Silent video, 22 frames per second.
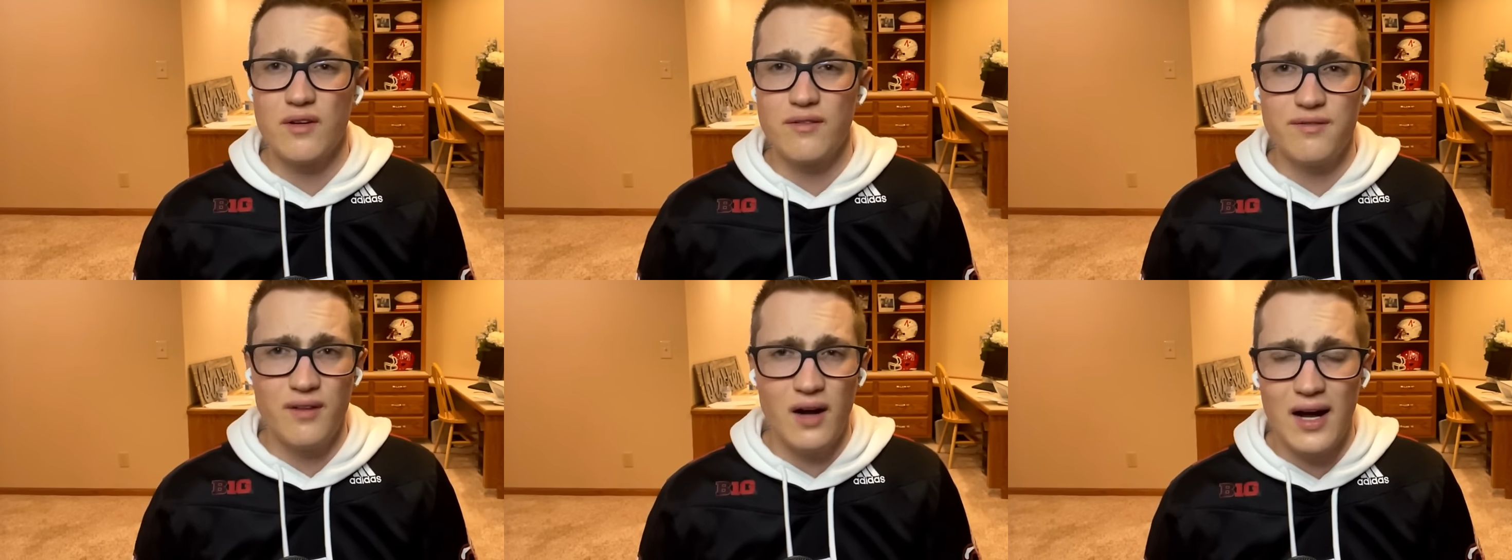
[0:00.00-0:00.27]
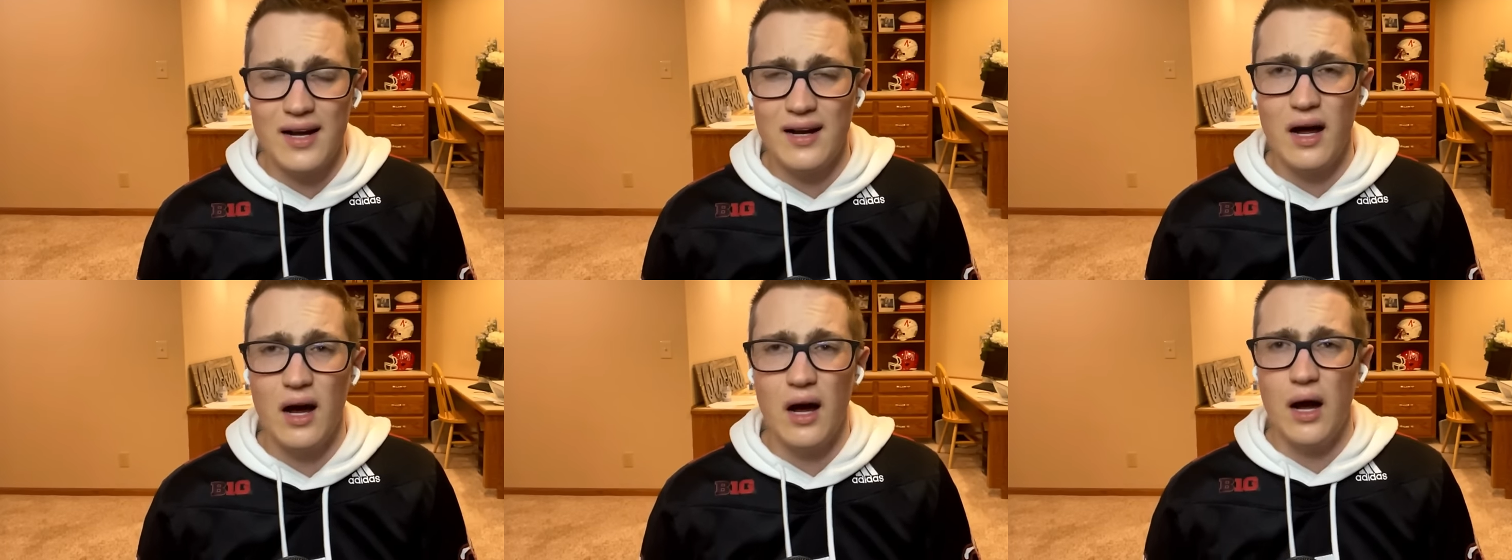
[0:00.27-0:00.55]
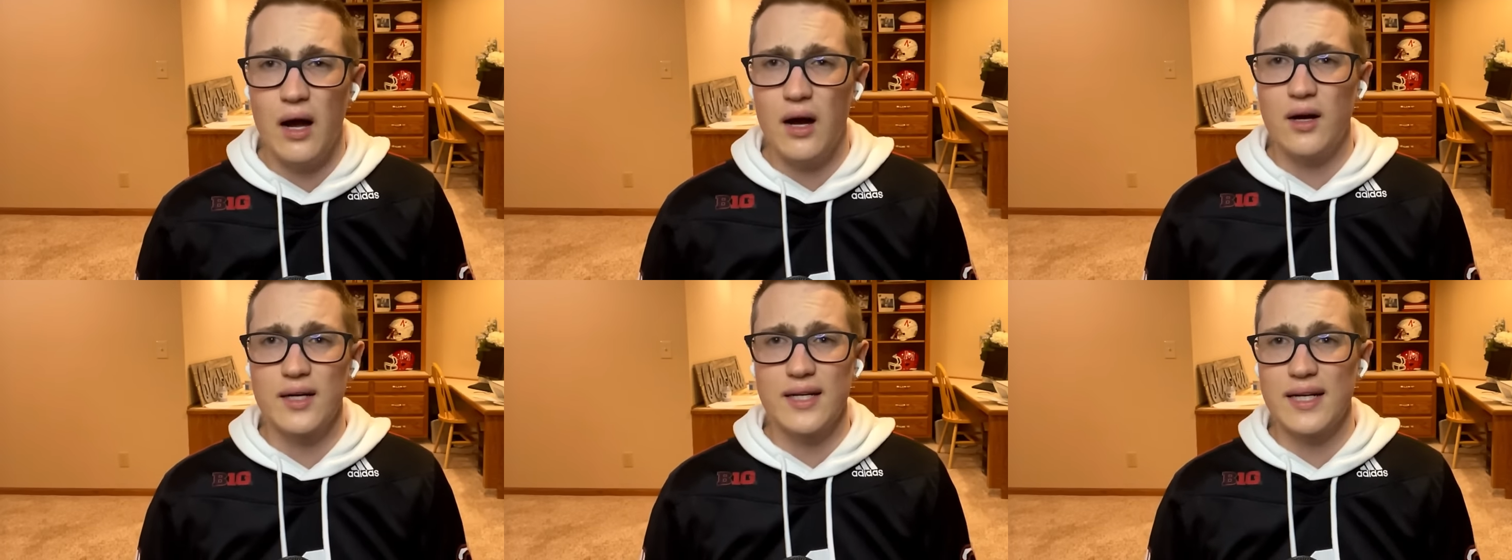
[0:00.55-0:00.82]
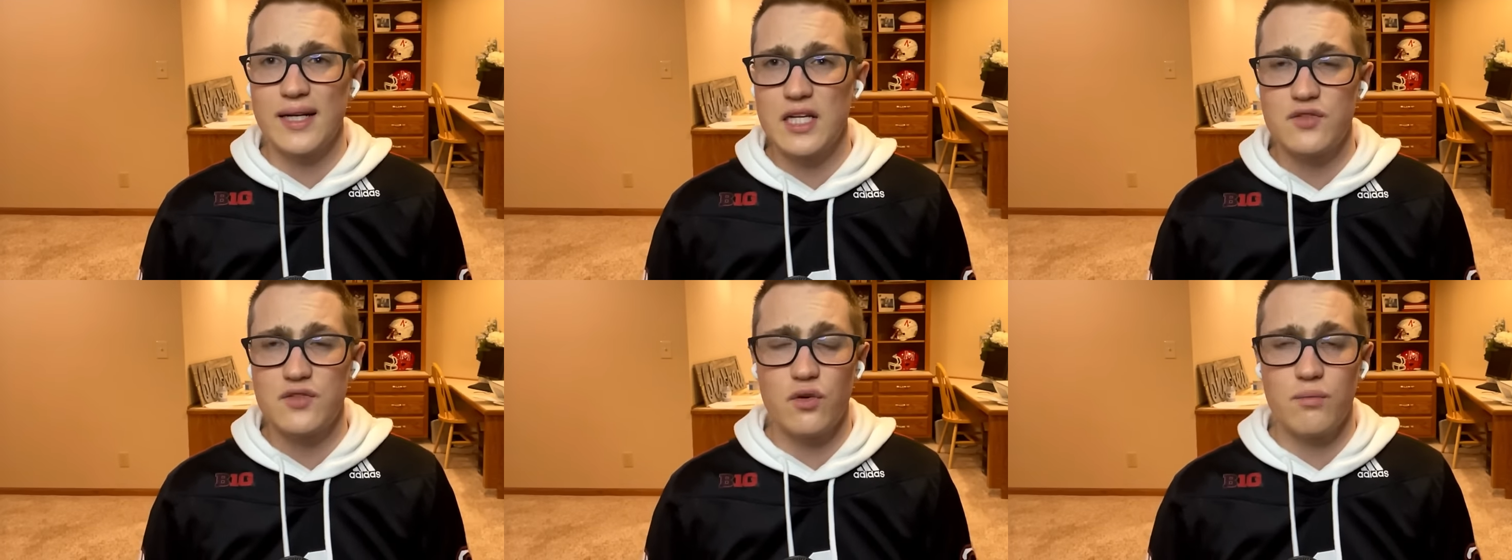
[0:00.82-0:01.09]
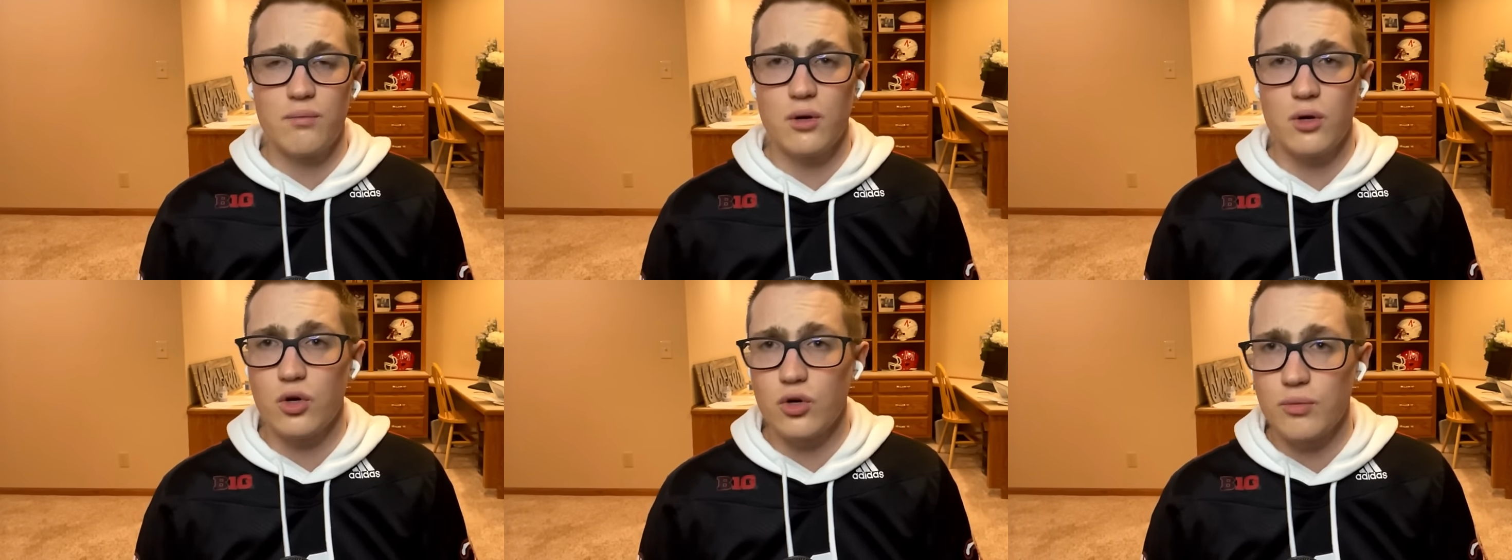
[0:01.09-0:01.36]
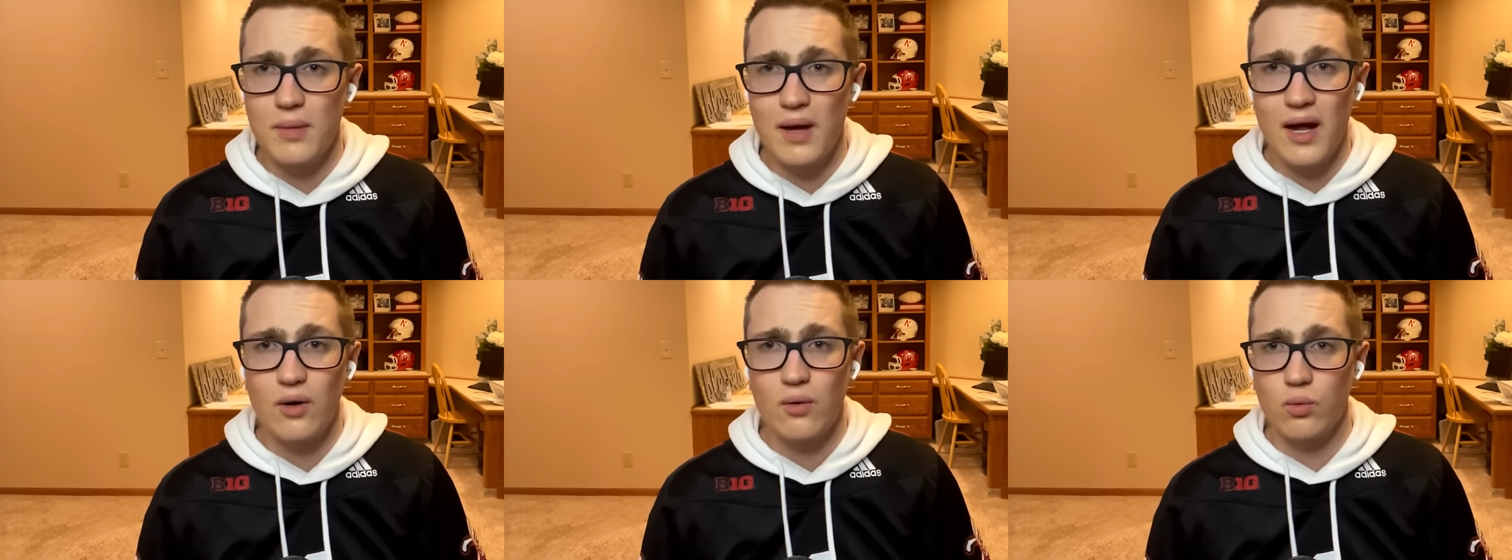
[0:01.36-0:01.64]
fine hire. Again, he's familiar
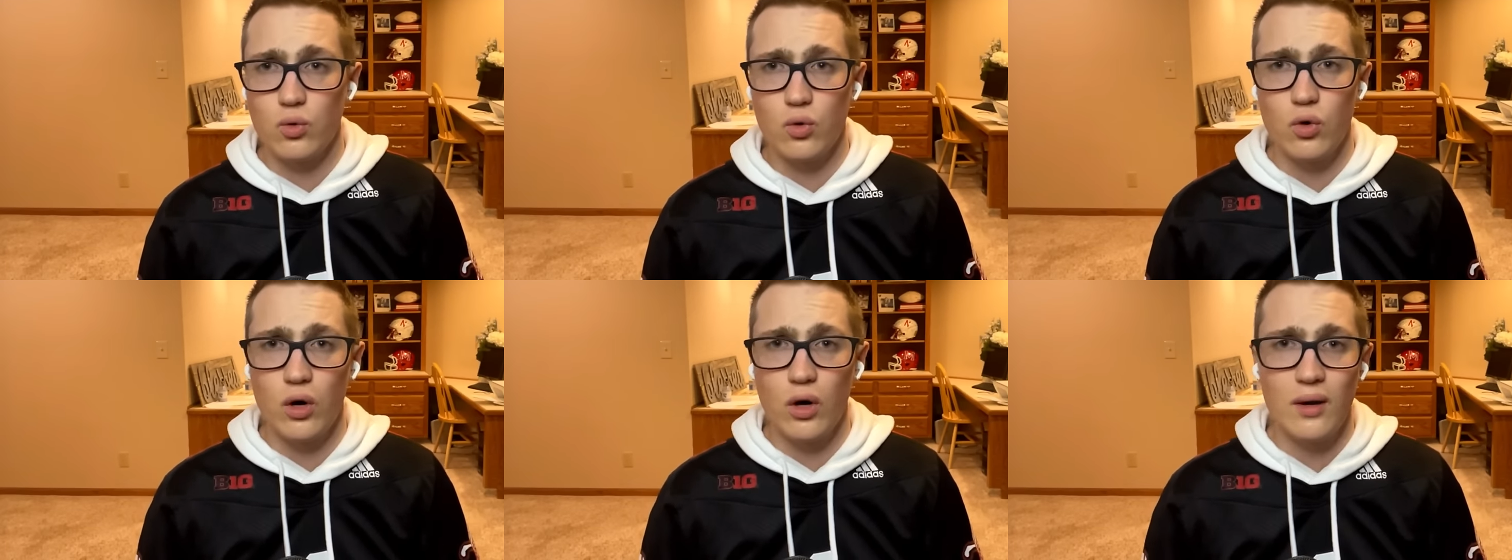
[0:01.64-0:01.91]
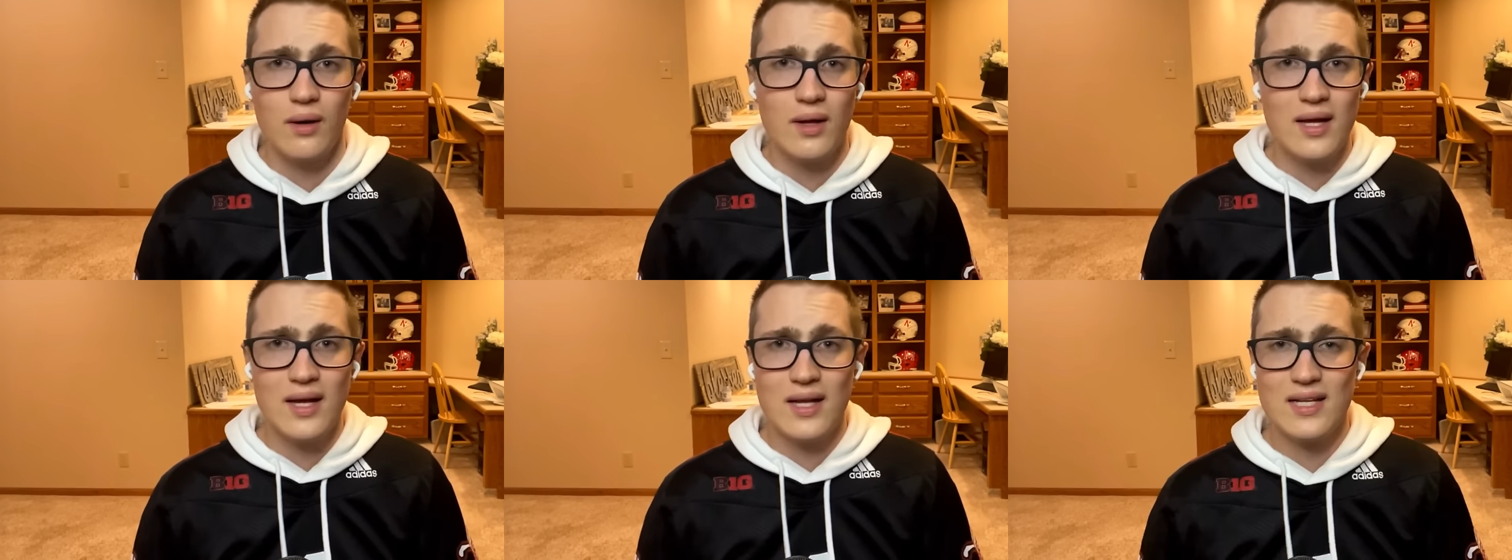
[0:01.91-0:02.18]
with Matt Rhule.